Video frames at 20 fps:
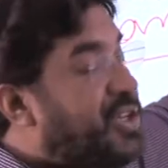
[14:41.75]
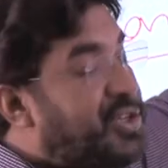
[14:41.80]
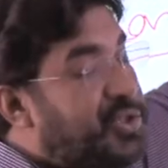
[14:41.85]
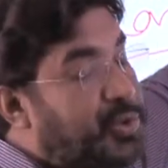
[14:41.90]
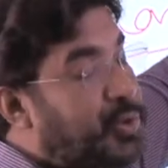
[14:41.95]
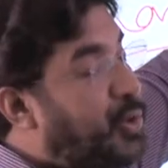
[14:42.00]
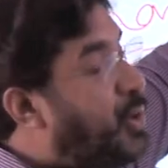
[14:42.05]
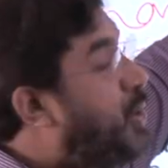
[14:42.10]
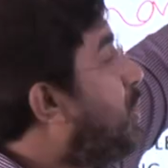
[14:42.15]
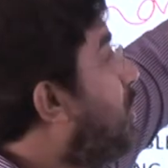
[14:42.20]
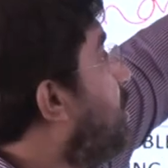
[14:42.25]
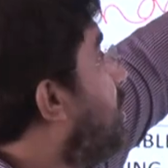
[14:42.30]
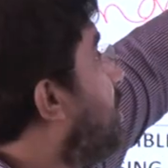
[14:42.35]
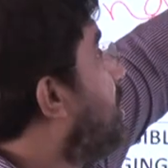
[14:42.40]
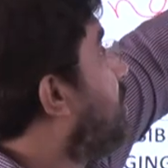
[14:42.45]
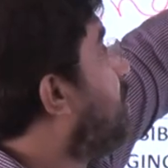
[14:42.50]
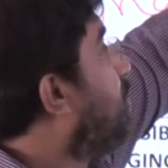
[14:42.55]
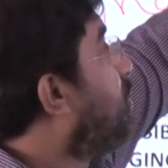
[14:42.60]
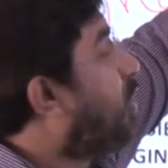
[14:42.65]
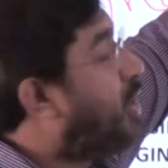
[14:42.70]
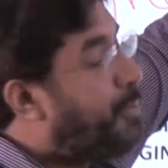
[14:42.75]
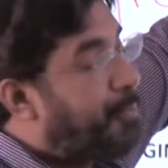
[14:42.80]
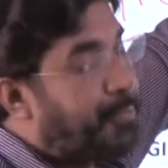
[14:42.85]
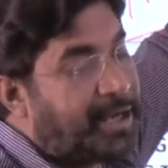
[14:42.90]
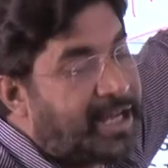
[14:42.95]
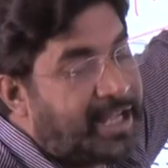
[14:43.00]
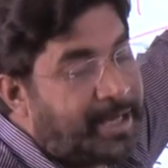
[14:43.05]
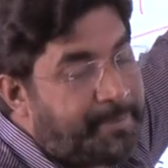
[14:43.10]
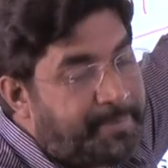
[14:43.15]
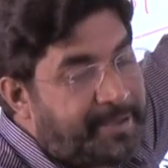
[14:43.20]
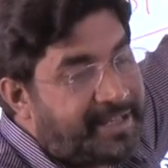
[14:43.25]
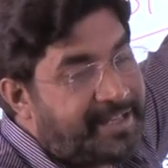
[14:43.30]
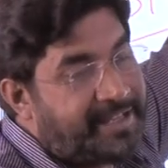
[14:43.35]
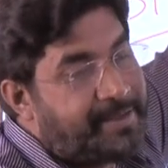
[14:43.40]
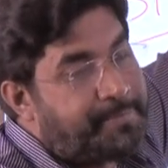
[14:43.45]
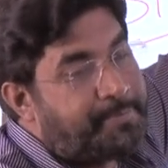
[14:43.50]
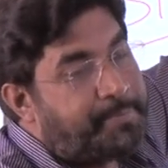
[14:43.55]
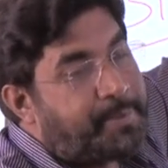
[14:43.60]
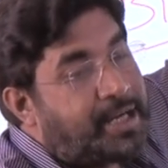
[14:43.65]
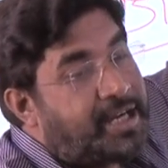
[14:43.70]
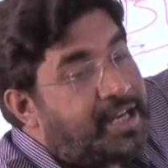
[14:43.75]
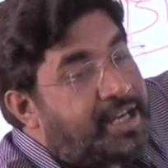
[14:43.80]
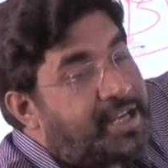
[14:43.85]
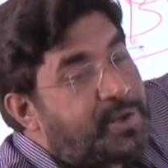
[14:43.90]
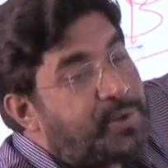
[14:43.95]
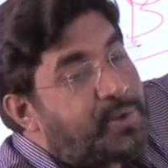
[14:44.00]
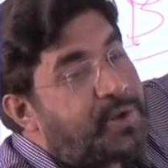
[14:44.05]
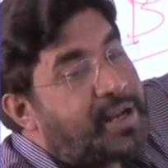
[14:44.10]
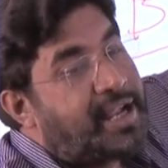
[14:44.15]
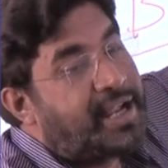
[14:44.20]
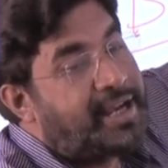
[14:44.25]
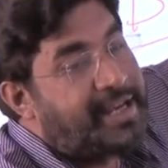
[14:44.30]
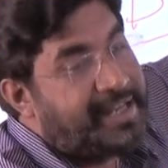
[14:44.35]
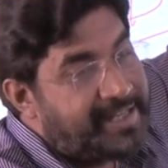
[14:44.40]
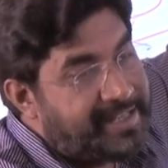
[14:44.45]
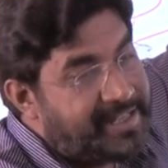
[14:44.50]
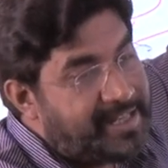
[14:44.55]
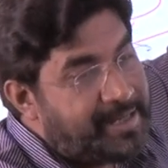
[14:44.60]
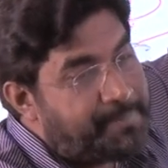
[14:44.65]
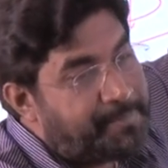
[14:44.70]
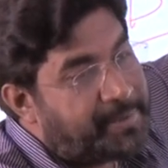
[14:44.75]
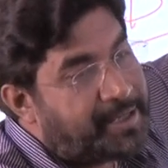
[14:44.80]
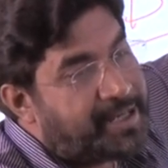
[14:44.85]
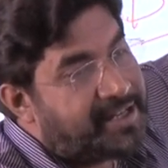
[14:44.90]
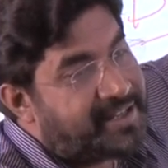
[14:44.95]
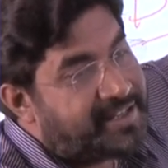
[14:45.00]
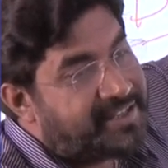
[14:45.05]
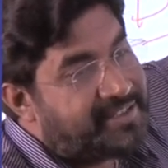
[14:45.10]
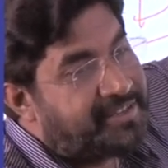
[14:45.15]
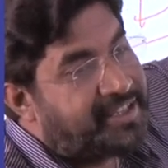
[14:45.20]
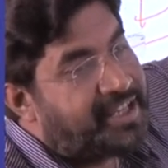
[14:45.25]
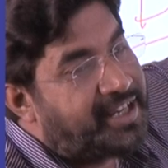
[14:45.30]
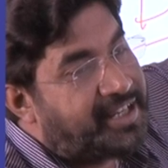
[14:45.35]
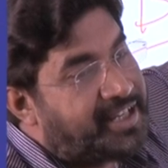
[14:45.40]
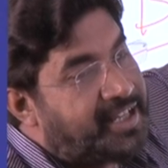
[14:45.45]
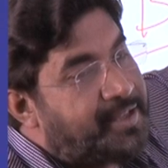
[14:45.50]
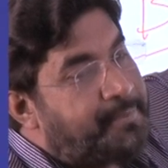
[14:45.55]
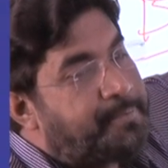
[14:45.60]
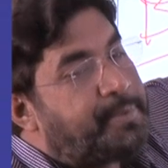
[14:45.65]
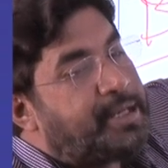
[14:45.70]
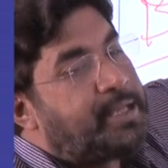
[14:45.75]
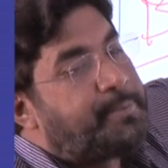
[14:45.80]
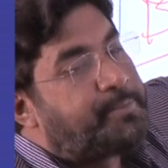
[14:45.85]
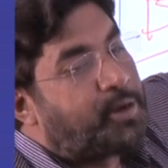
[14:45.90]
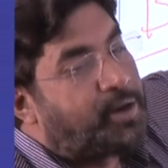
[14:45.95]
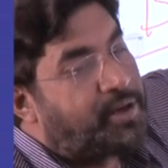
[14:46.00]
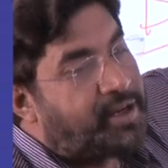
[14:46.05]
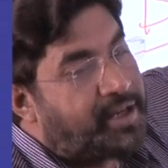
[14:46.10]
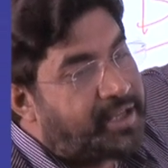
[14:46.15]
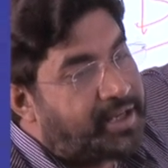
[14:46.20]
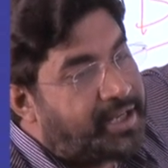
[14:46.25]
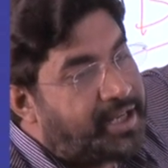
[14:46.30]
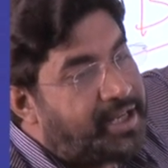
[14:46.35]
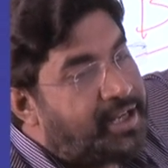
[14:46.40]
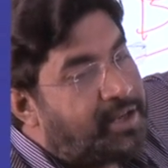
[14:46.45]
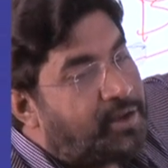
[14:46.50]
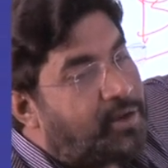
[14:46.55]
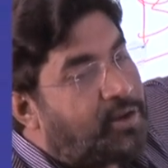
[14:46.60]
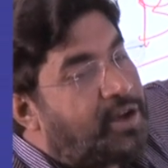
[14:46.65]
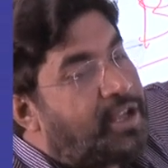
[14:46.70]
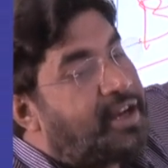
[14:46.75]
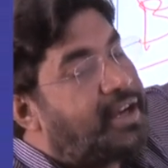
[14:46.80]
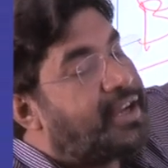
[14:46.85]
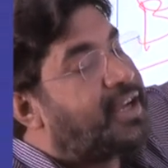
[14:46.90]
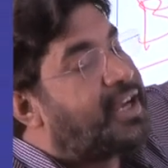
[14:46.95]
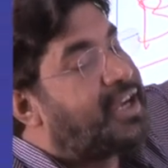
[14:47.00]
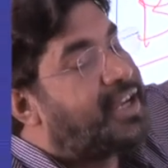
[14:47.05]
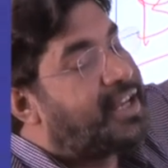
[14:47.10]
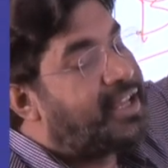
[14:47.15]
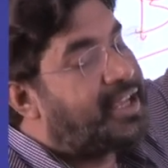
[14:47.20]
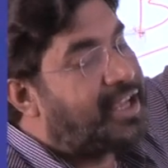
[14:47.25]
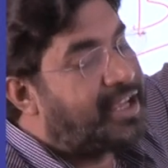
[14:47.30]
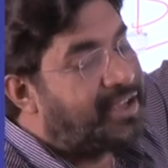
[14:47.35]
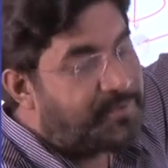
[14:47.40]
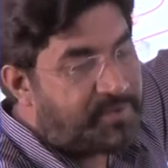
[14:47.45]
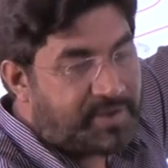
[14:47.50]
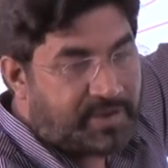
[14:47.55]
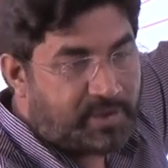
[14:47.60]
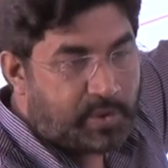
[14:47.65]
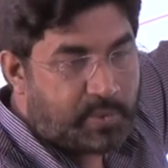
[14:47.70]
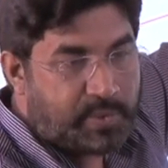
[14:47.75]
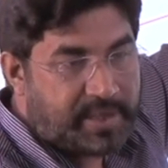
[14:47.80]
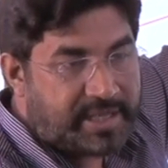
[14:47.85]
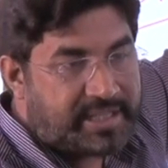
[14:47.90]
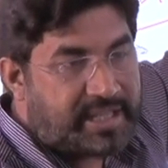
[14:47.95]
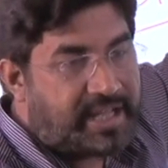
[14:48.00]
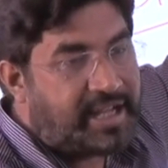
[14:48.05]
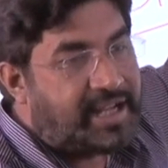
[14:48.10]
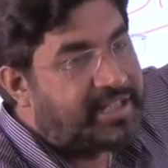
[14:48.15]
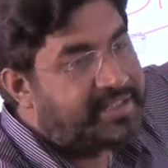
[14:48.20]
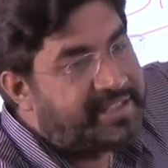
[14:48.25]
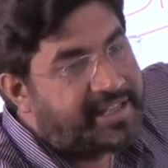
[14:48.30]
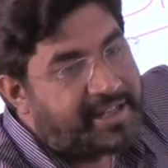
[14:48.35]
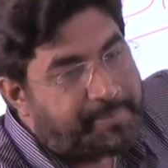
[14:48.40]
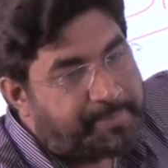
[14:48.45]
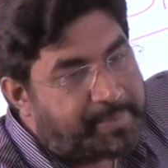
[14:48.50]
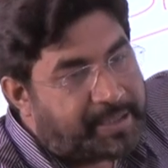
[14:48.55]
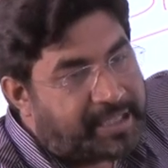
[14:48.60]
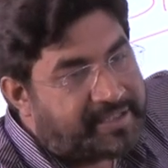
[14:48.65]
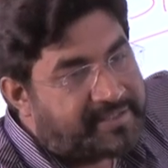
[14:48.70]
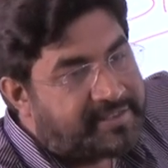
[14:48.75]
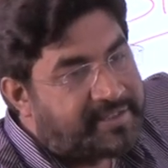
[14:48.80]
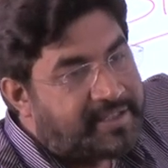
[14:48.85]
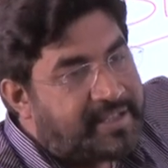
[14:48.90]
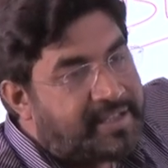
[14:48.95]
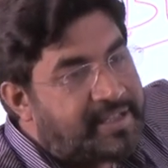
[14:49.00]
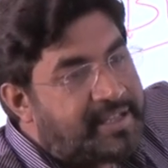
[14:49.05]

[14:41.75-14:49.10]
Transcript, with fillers: So your barbaric part, your ID part is getting preponderant or getting heavy over the other parts.